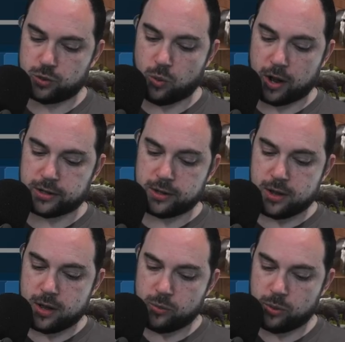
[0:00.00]
is what
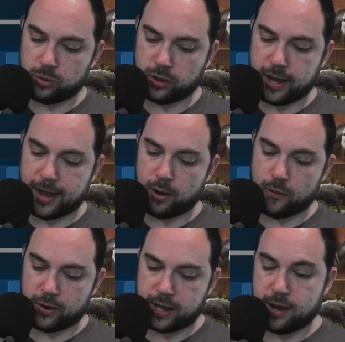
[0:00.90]
we were looking at
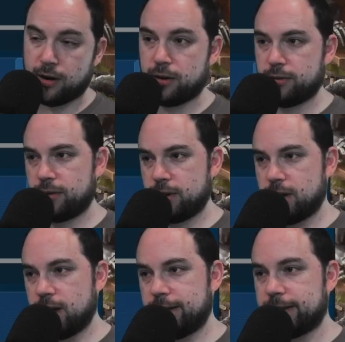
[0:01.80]
over here
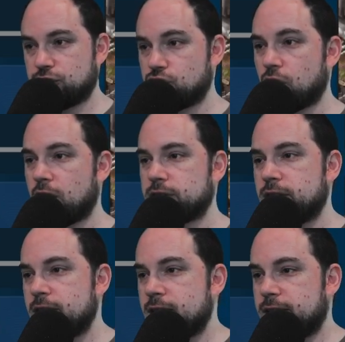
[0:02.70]
in this chart.
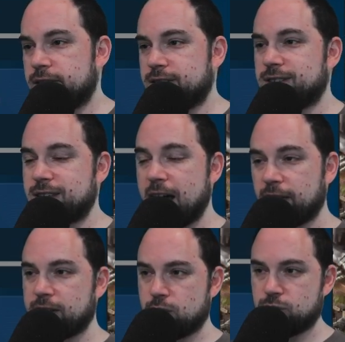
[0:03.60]
And this is
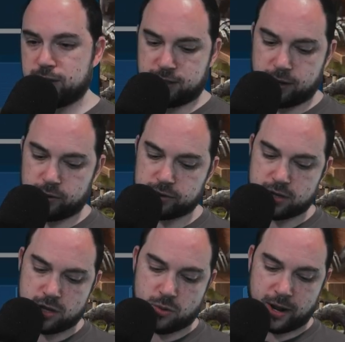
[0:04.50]
telling you the skills
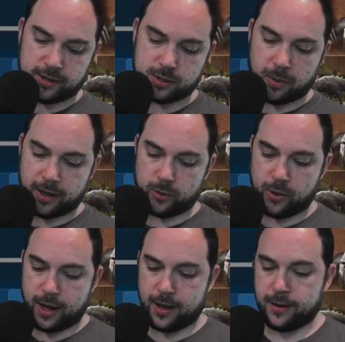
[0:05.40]
and units, by the
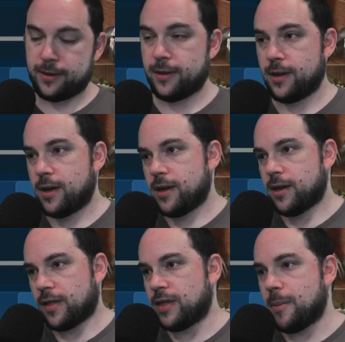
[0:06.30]
way,
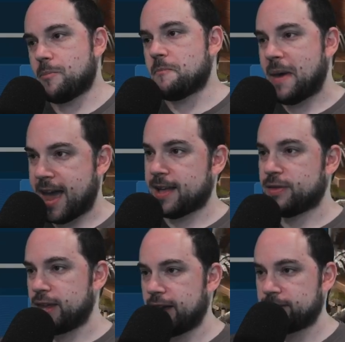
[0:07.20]
that
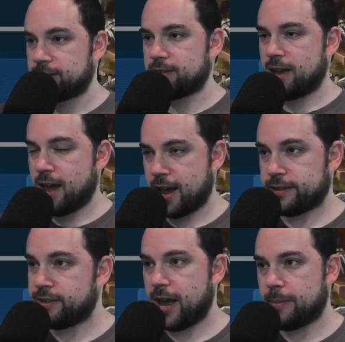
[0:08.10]
made this a
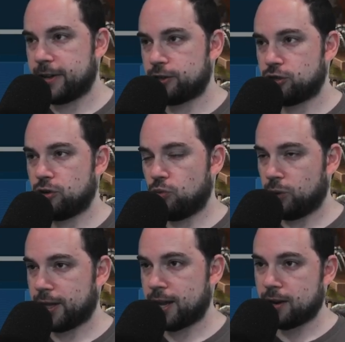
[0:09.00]

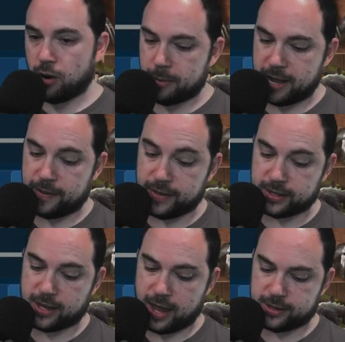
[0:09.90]
damage-related army. In
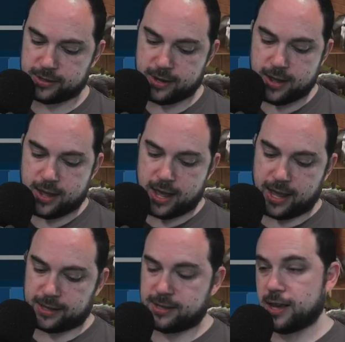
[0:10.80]
this case, it
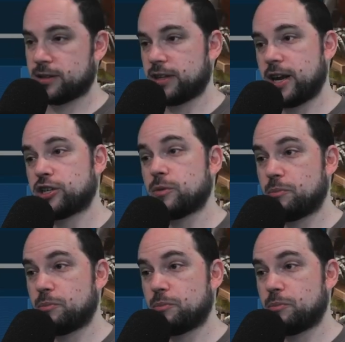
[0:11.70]
gets the inclination